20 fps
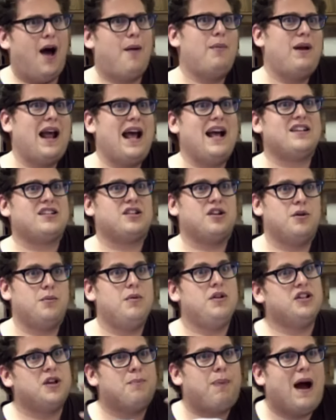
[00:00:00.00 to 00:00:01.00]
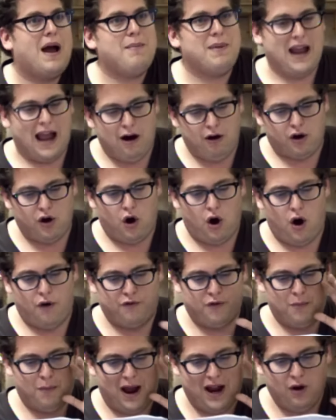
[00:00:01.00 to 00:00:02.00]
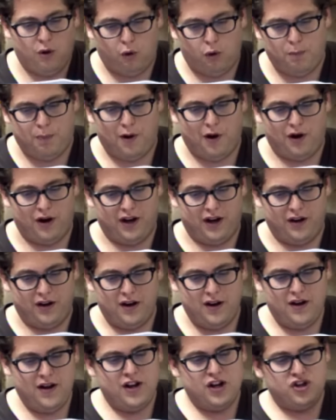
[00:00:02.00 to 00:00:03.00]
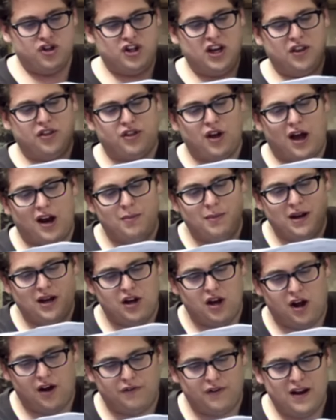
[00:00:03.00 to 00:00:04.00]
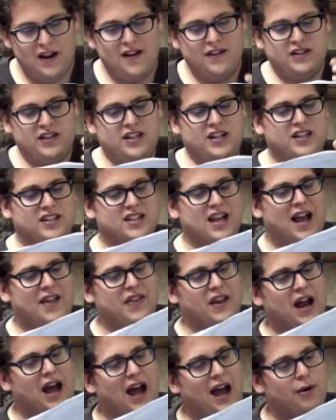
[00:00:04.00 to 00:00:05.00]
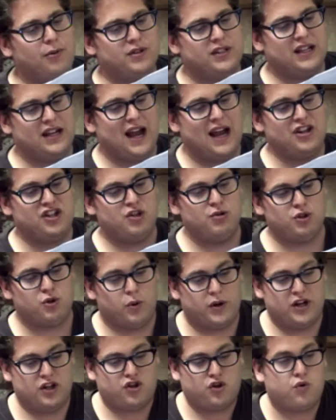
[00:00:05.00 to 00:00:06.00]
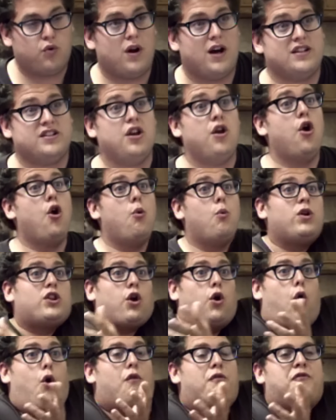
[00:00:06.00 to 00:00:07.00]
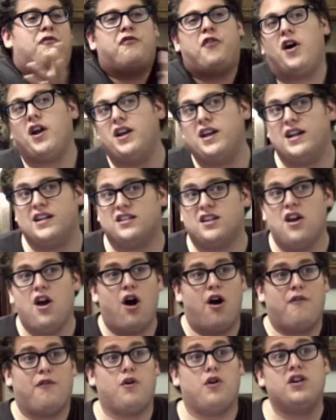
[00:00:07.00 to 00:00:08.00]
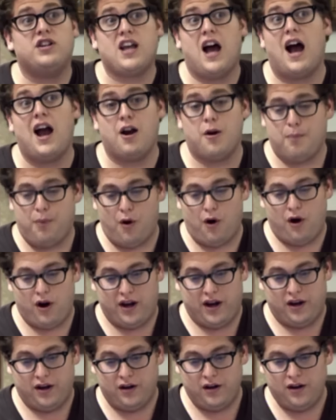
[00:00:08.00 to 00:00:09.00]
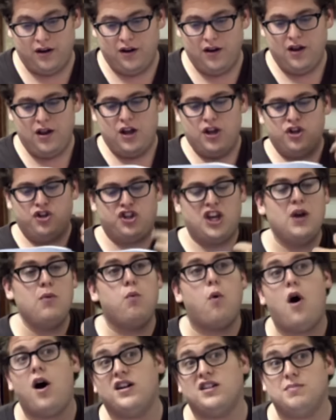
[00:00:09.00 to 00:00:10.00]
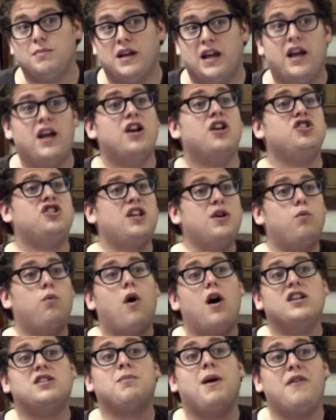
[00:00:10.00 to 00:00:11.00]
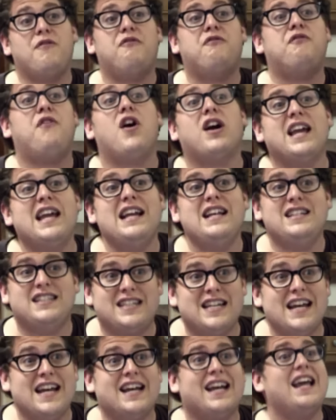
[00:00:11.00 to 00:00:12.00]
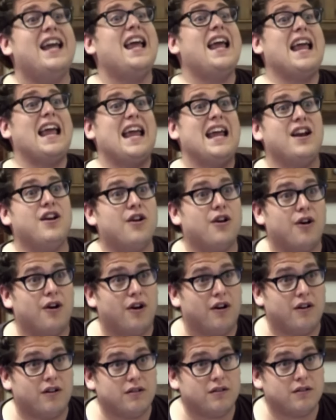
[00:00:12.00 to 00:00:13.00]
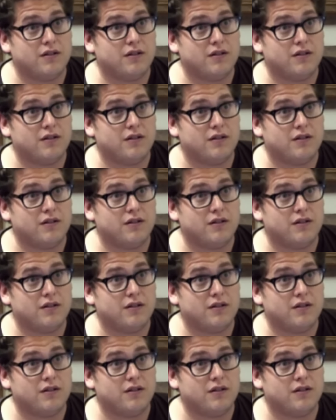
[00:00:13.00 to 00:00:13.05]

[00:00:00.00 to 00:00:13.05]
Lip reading: I'm gonna ask him to buy me alcohol for my whole party. She thought of me enough to decide that I was the guy she was going to trust with the whole funness of her entire party. She wants me. She wants my fucking dick in her.